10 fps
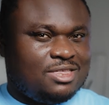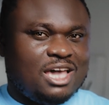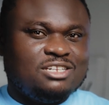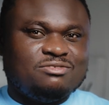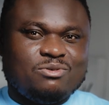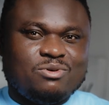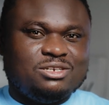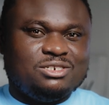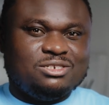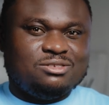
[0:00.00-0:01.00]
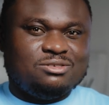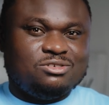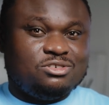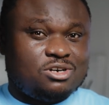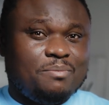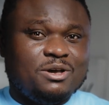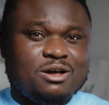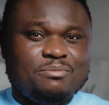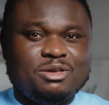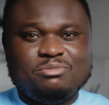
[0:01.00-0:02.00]
Thanks for watching. Drop a
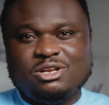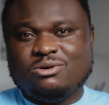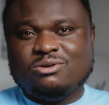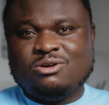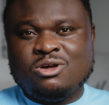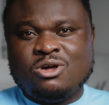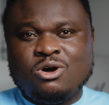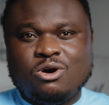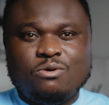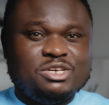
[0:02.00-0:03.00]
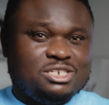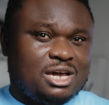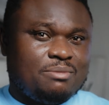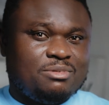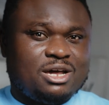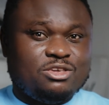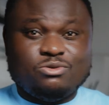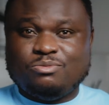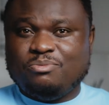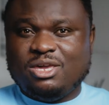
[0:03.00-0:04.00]
comment below on which camera
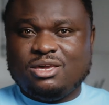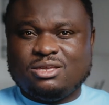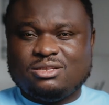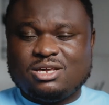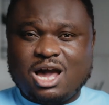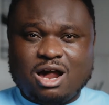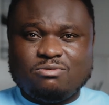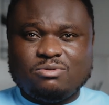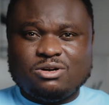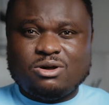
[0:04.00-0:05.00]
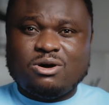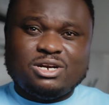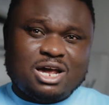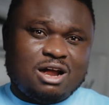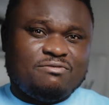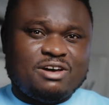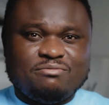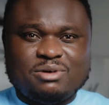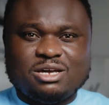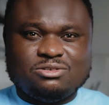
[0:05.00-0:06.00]
you would pick, the R1 or the
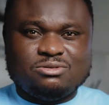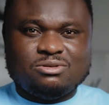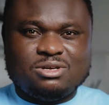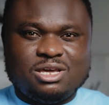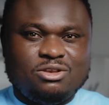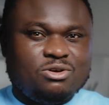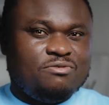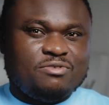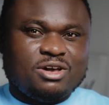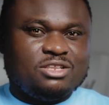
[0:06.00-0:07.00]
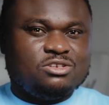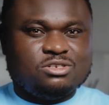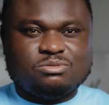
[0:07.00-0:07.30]
R5 Mark II, and don't forget to